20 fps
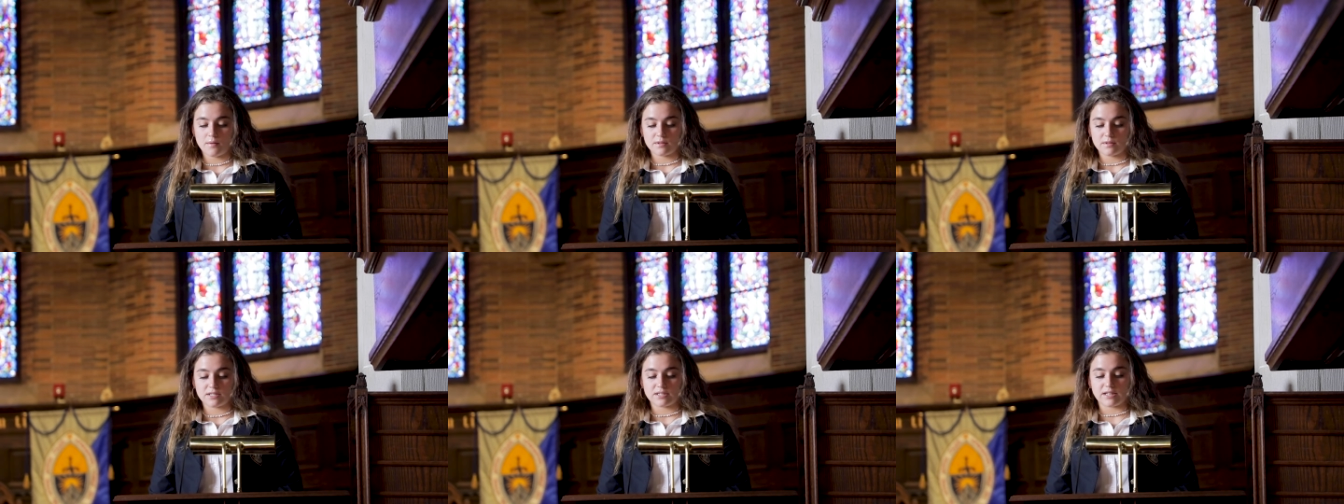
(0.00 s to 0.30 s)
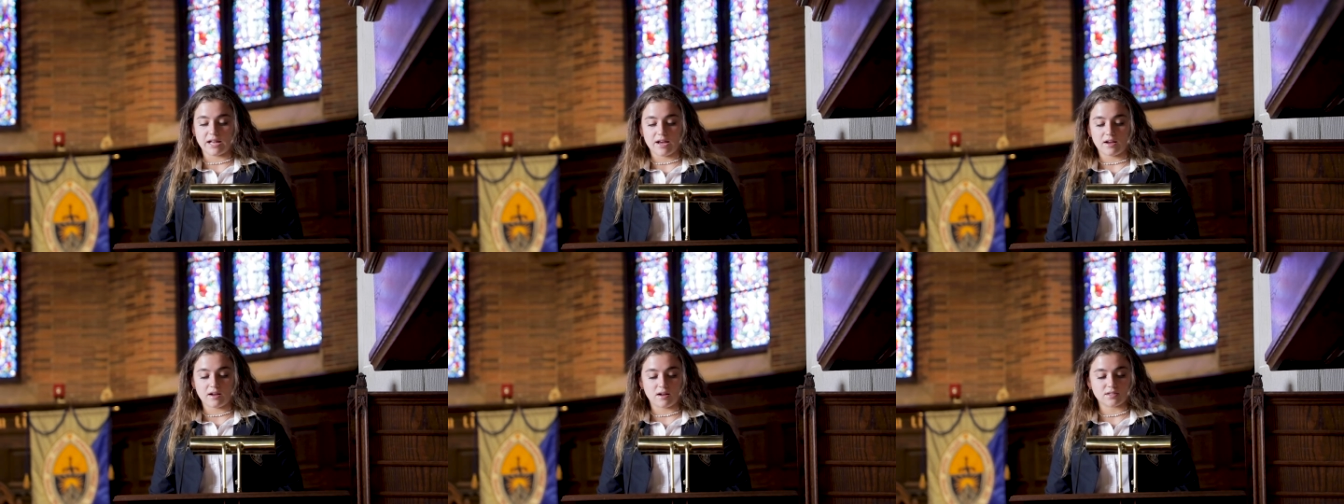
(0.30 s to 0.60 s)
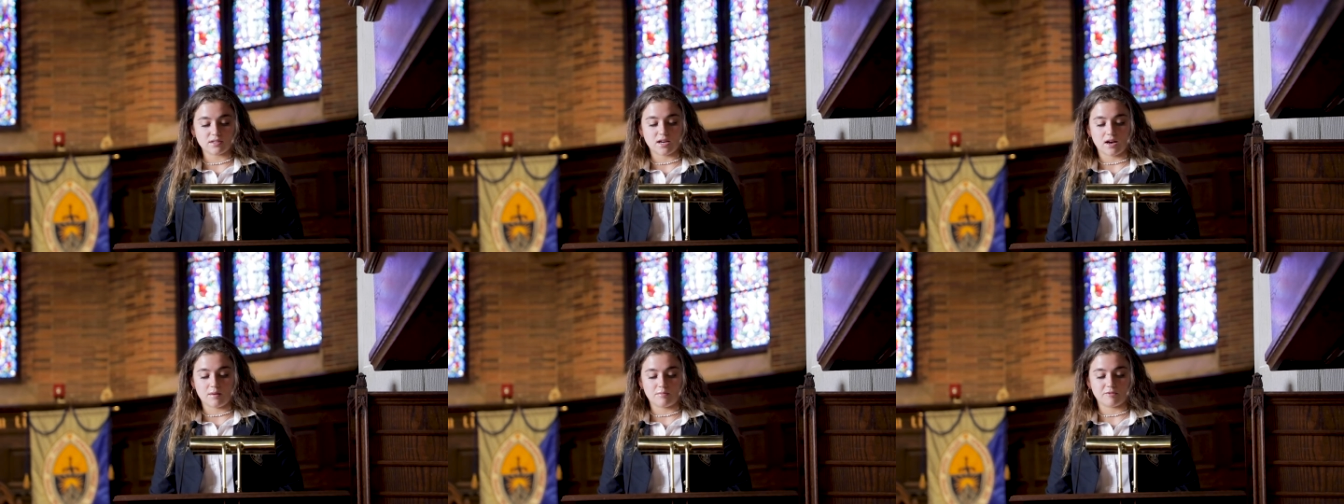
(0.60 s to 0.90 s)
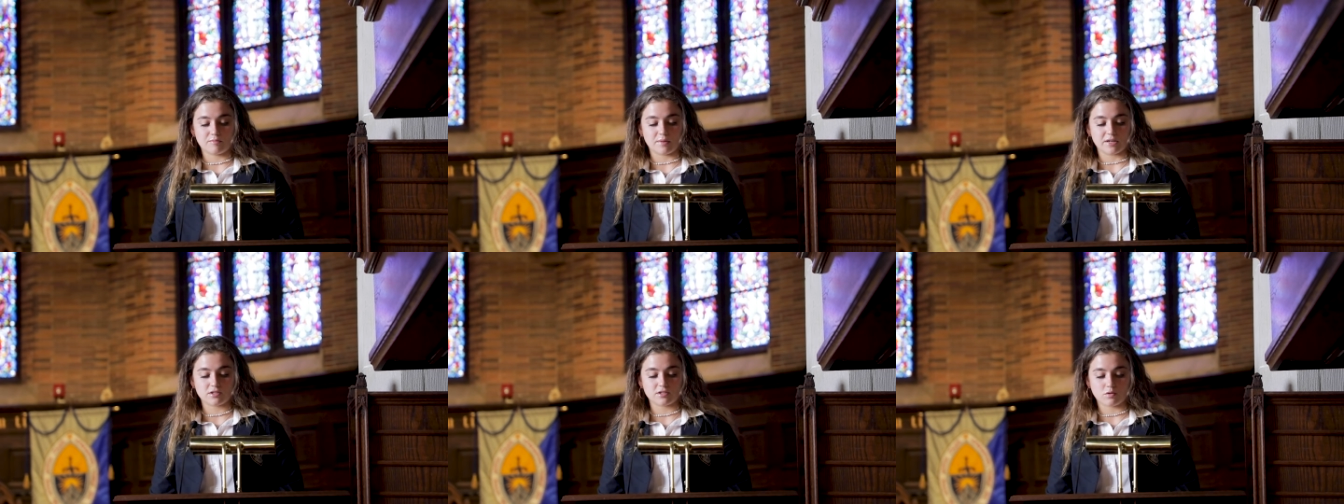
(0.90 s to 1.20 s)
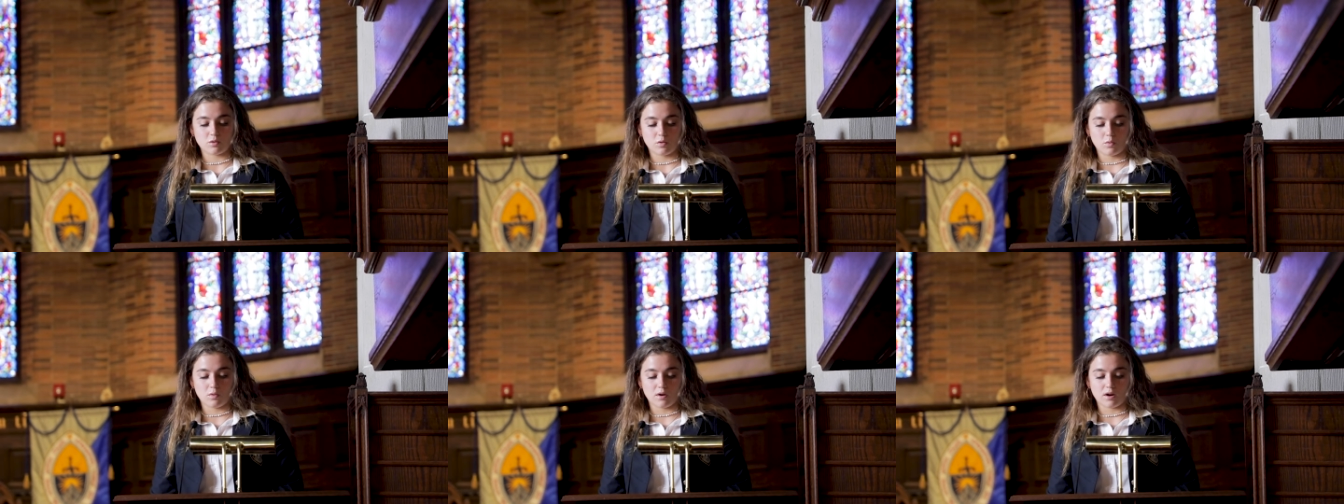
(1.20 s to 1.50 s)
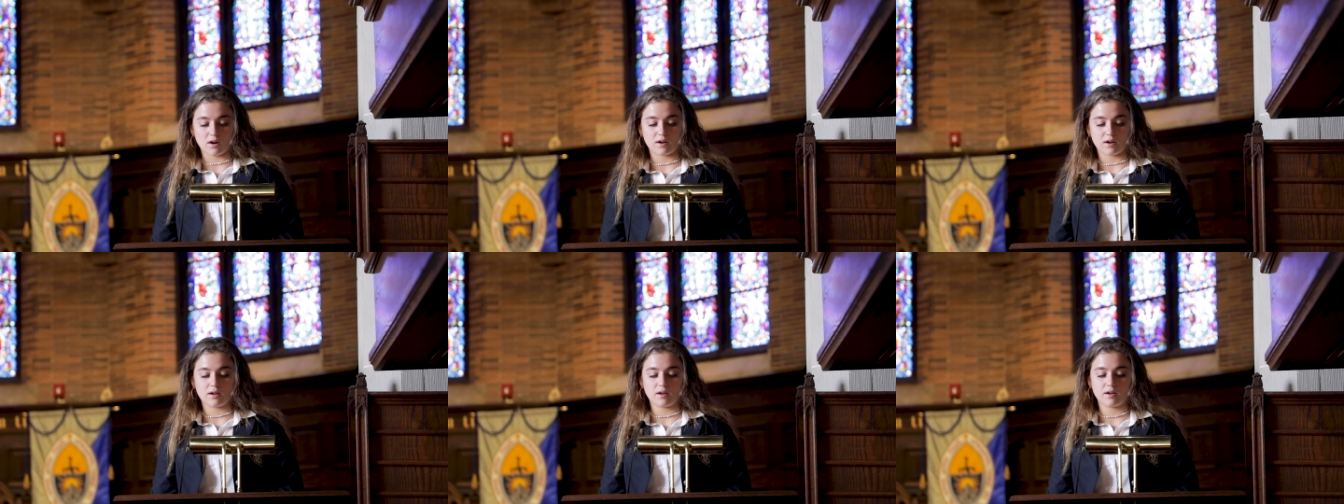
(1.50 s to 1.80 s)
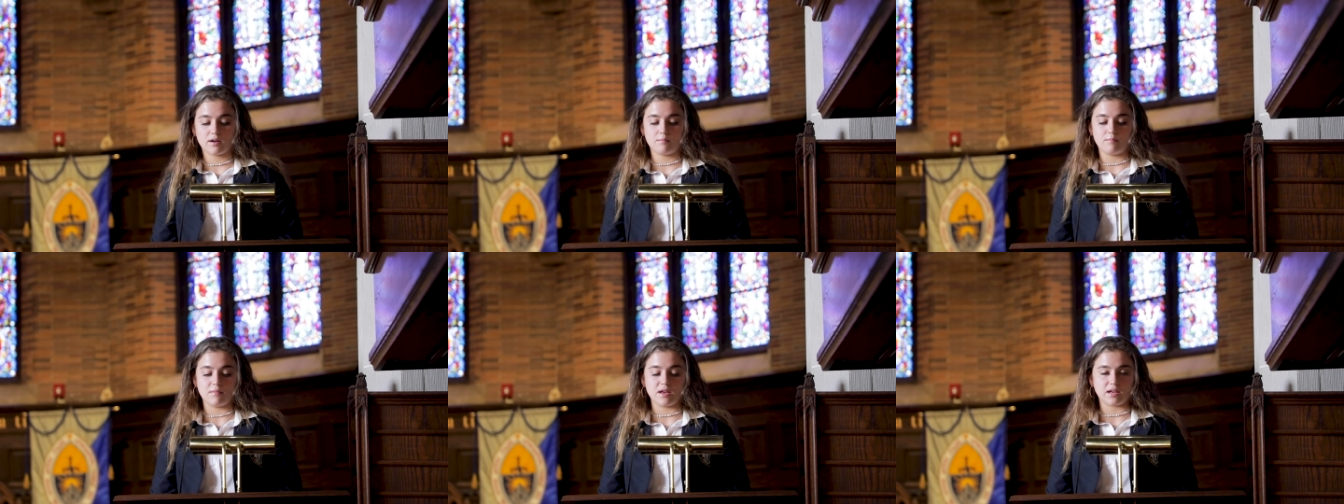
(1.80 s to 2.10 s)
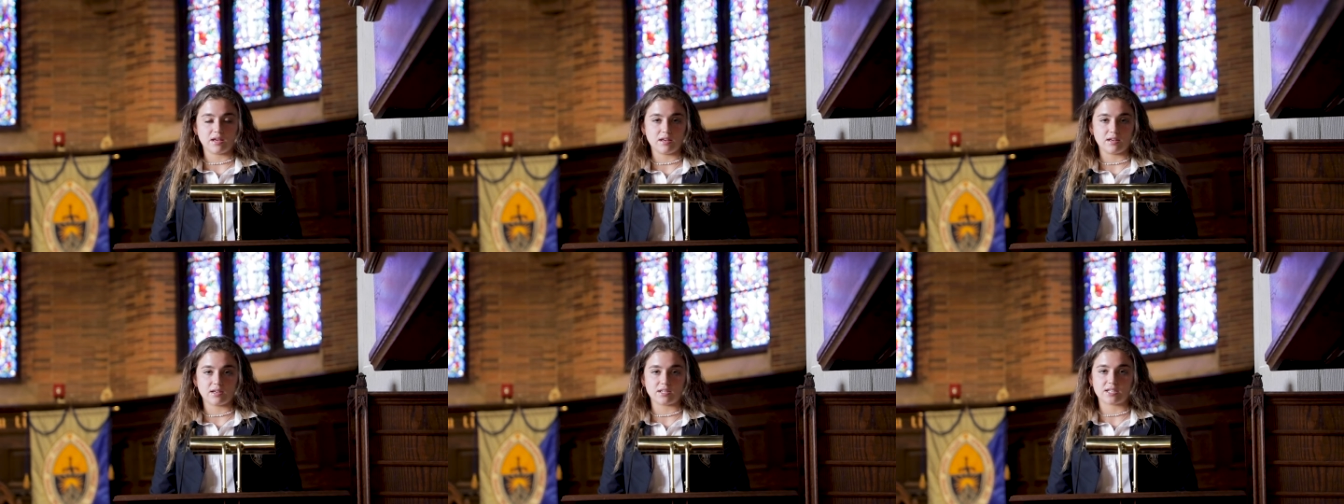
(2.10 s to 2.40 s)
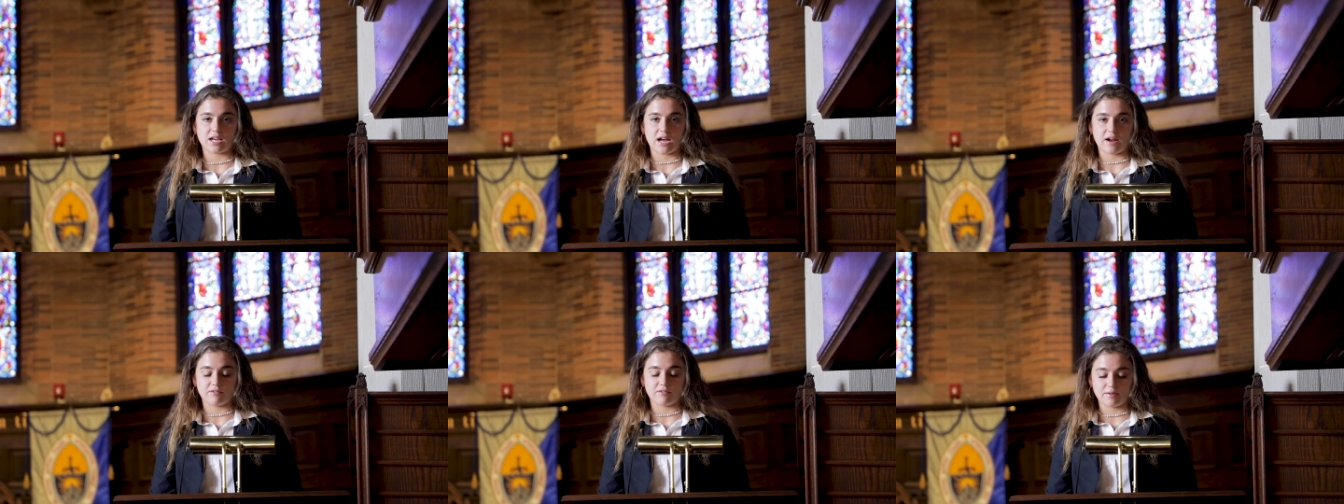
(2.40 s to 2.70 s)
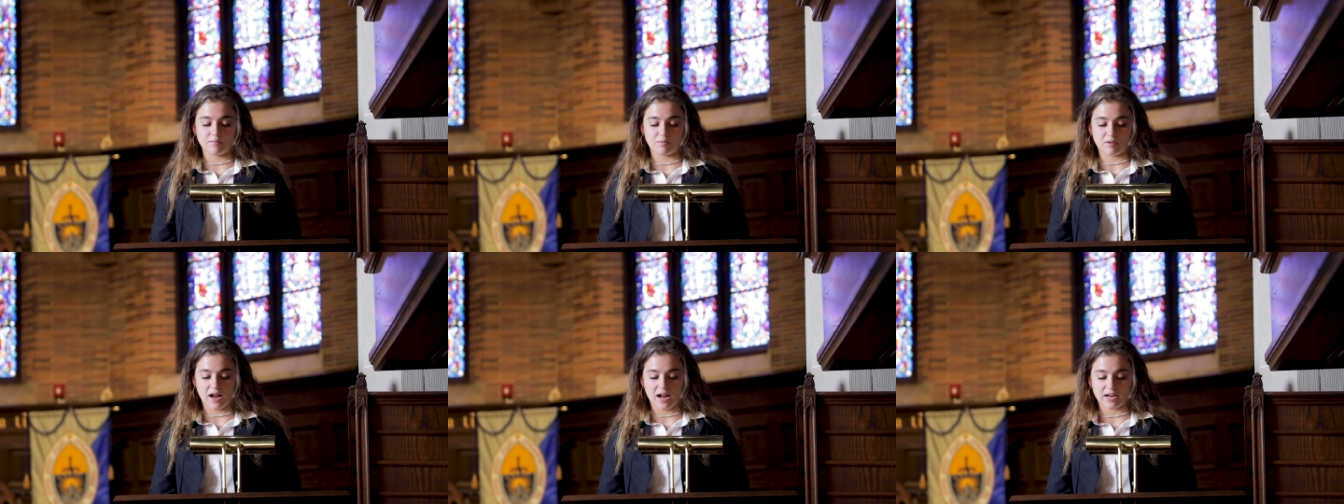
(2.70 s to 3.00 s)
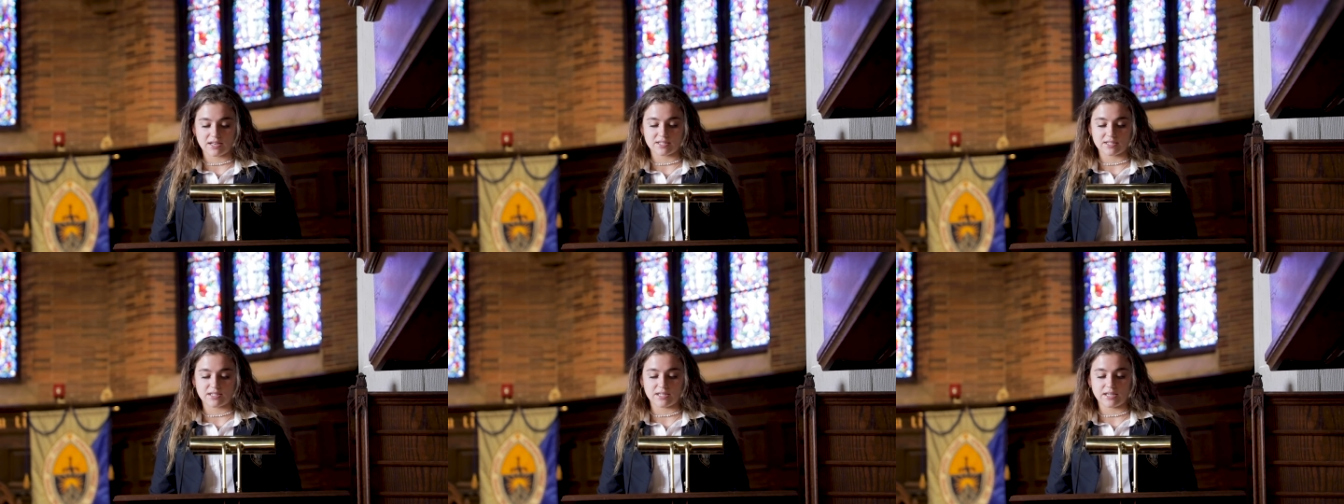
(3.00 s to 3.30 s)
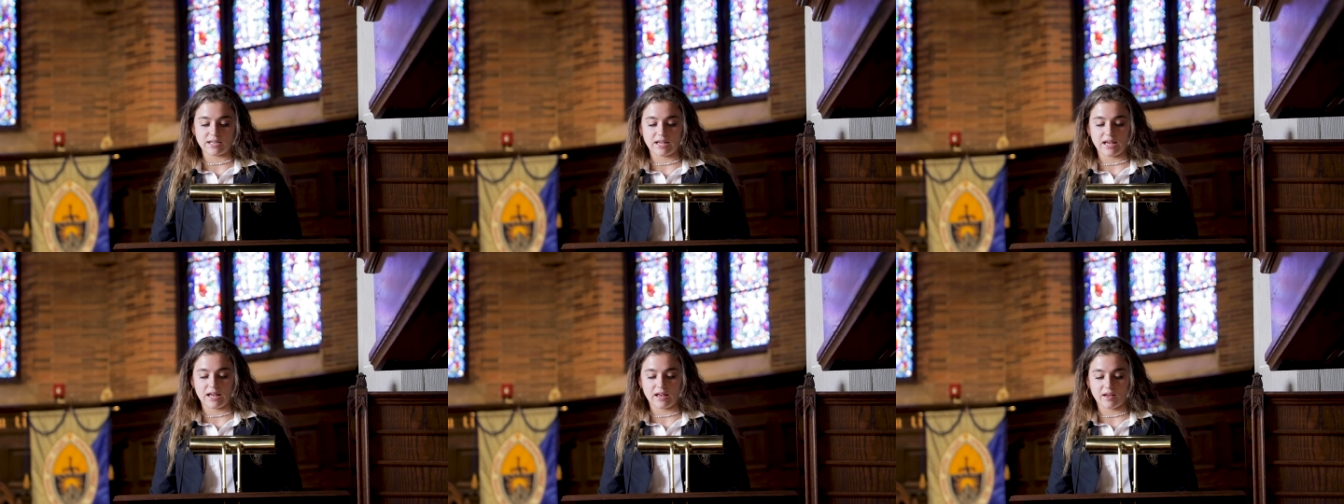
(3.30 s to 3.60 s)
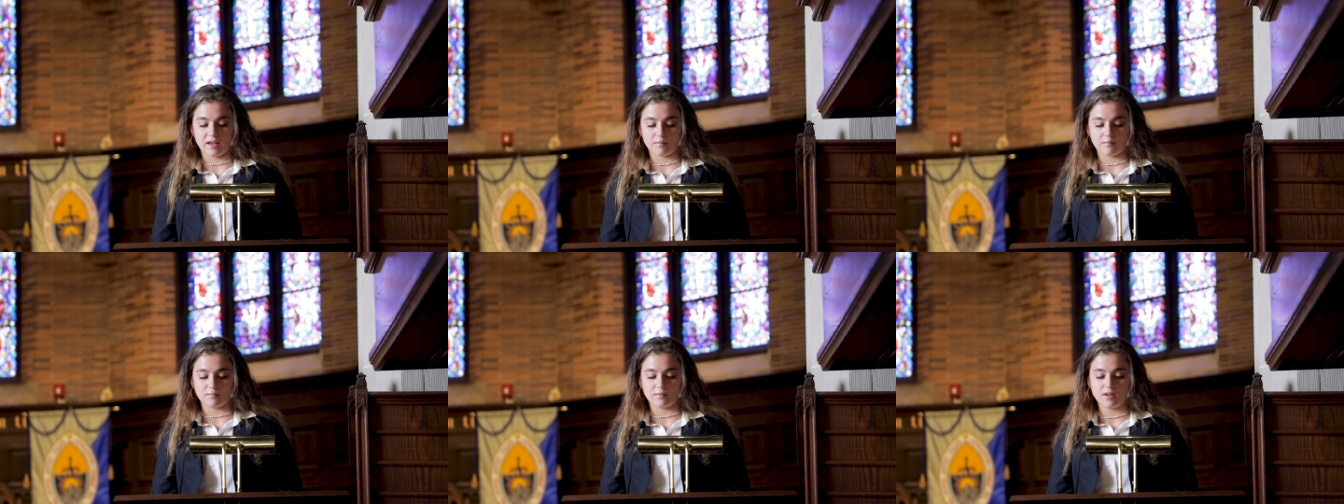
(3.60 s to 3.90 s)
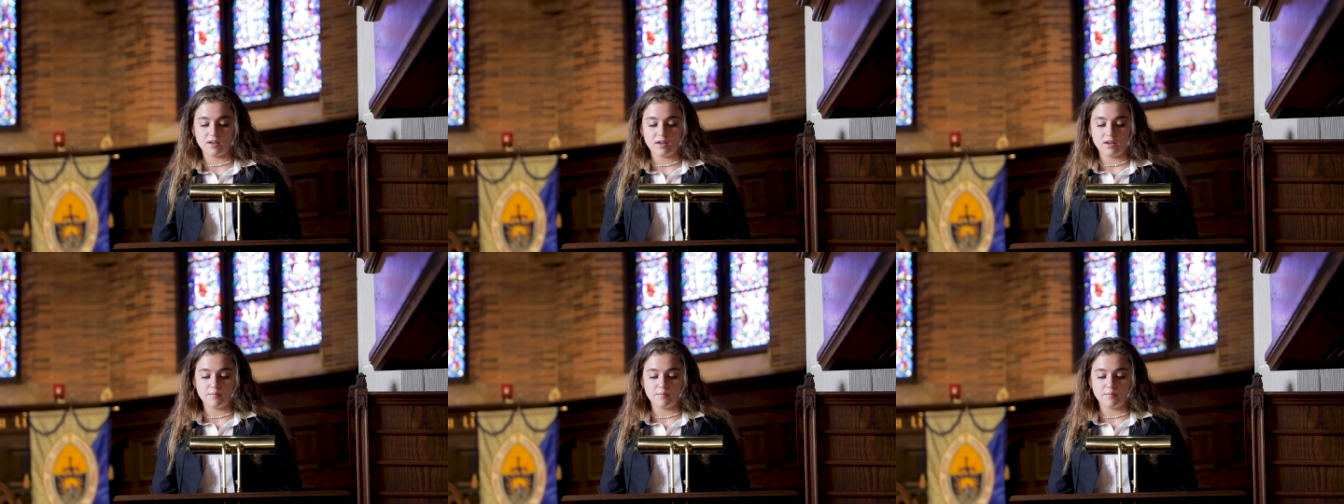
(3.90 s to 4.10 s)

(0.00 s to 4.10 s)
Staying on top of my schoolwork, making it to every practice and game,